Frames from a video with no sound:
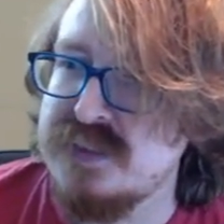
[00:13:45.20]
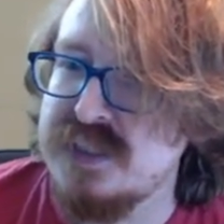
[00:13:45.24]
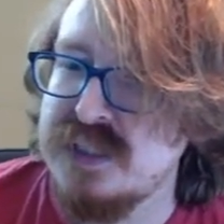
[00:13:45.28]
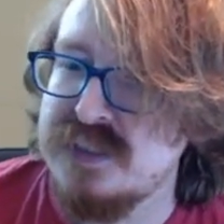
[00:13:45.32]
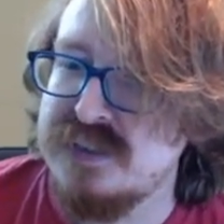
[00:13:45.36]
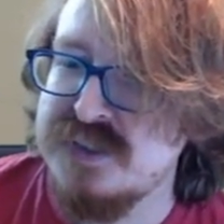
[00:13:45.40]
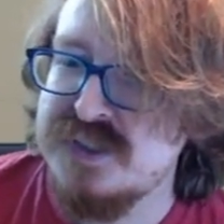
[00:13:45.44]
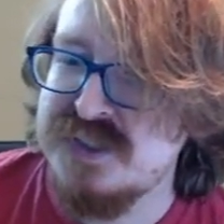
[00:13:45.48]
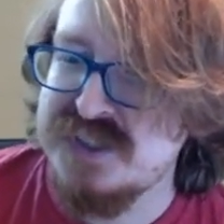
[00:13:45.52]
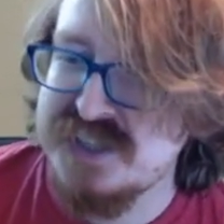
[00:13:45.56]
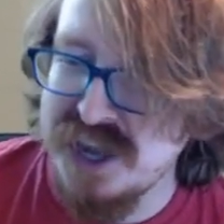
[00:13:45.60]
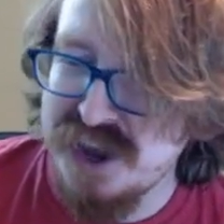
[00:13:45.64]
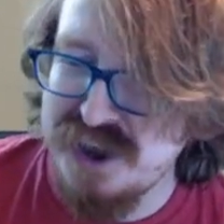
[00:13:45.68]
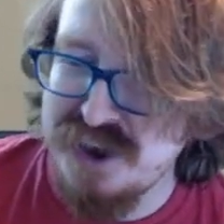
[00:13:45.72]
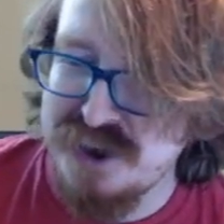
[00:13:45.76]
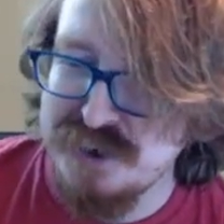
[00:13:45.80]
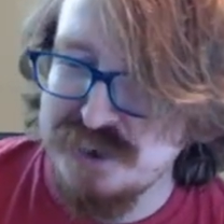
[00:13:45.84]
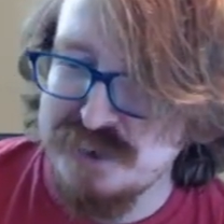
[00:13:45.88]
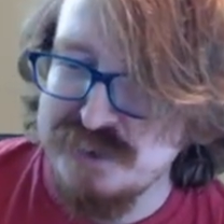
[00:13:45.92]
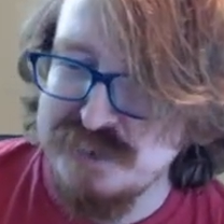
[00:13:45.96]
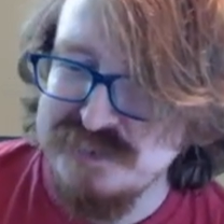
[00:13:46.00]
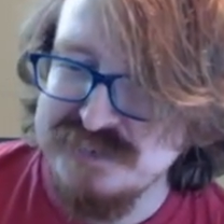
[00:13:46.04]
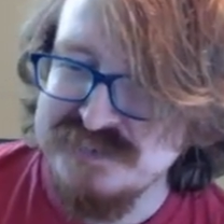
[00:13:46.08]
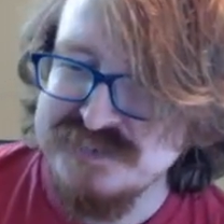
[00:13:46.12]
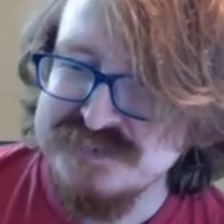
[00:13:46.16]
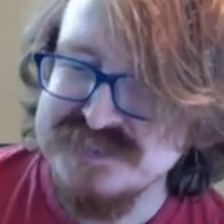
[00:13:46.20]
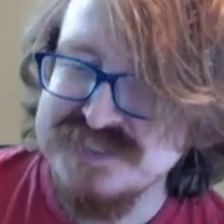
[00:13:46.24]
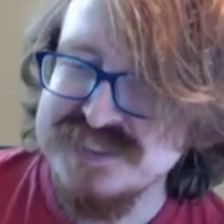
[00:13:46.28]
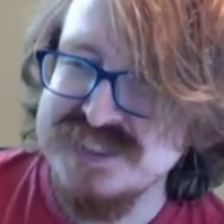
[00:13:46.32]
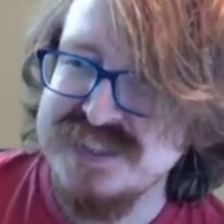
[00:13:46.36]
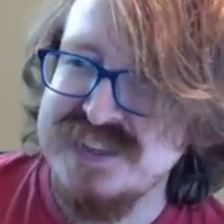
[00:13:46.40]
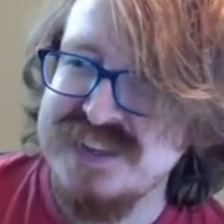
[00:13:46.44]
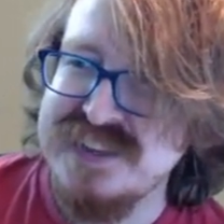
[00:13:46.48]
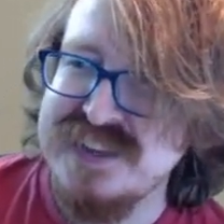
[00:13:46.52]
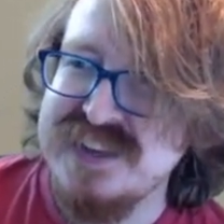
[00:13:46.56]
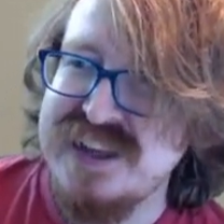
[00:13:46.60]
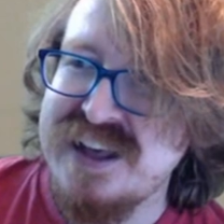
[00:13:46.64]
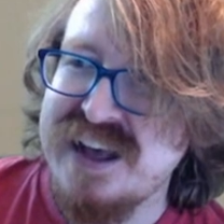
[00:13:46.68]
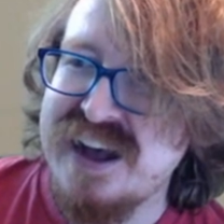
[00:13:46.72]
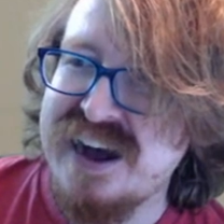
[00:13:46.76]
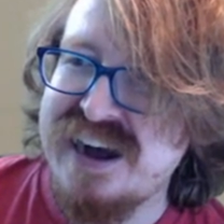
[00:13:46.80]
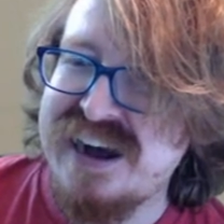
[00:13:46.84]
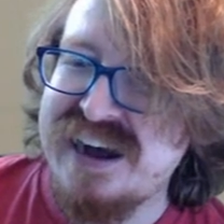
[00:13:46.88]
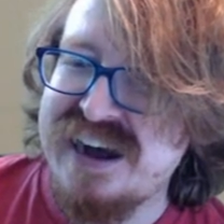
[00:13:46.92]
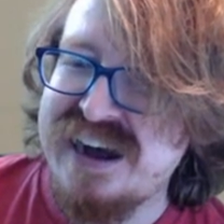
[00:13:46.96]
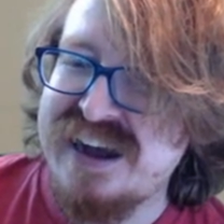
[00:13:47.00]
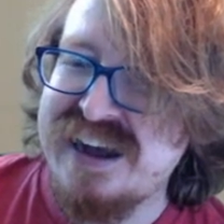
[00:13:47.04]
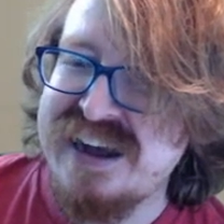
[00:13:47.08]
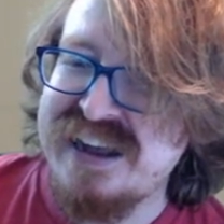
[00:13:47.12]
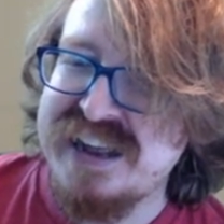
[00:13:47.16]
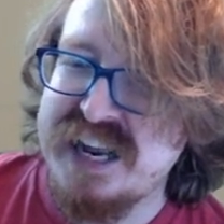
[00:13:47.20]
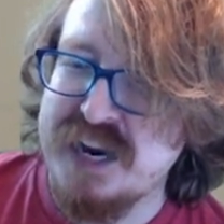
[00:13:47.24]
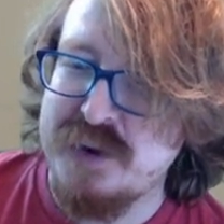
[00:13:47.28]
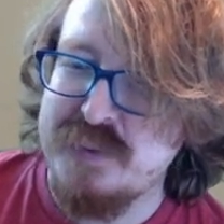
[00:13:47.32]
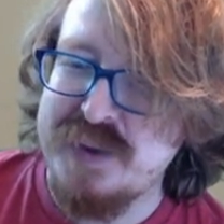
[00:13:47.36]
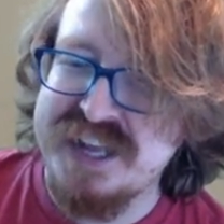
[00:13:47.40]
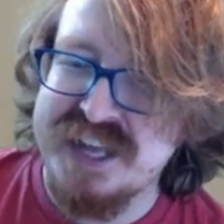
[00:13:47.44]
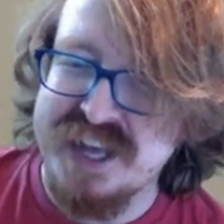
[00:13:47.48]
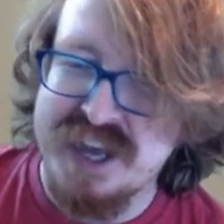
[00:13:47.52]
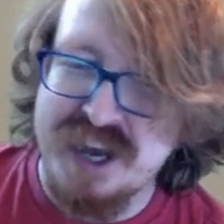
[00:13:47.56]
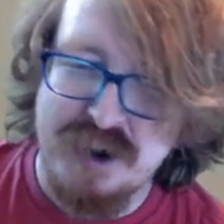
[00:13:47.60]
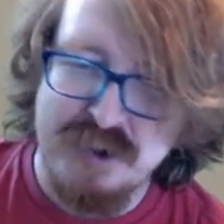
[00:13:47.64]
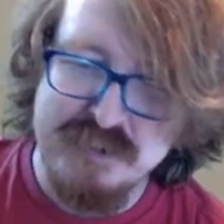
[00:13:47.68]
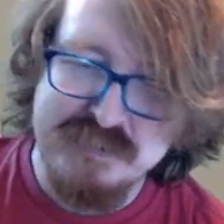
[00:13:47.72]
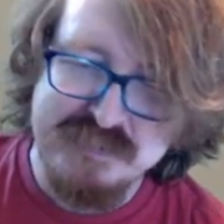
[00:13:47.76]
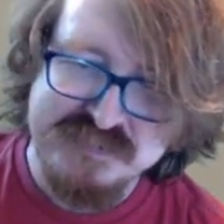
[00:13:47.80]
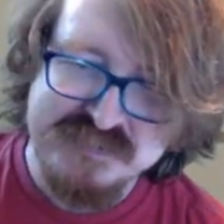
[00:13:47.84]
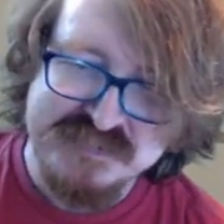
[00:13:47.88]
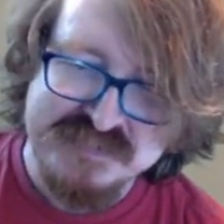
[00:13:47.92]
So, here we go.